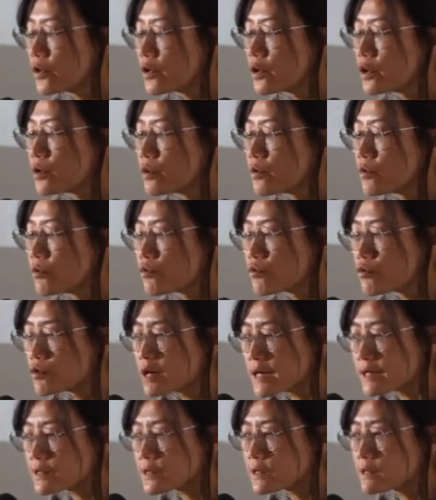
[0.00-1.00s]
the
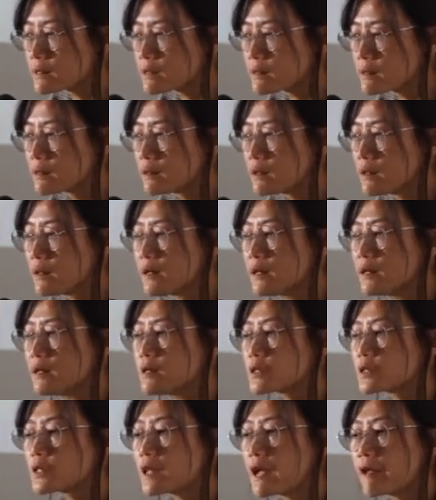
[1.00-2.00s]
risk
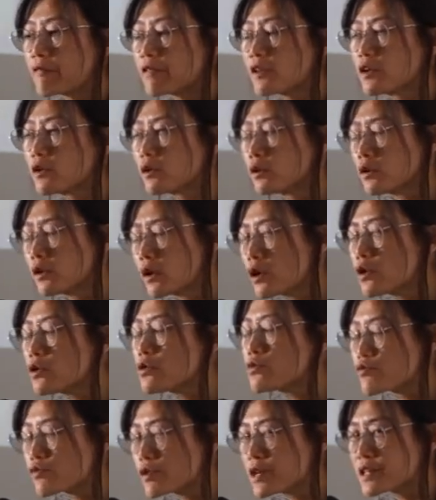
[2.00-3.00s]
is that the low
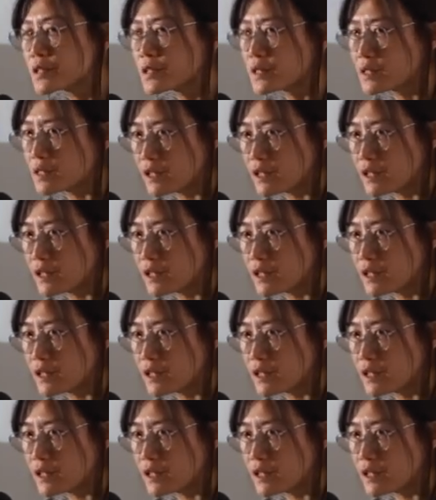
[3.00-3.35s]
risk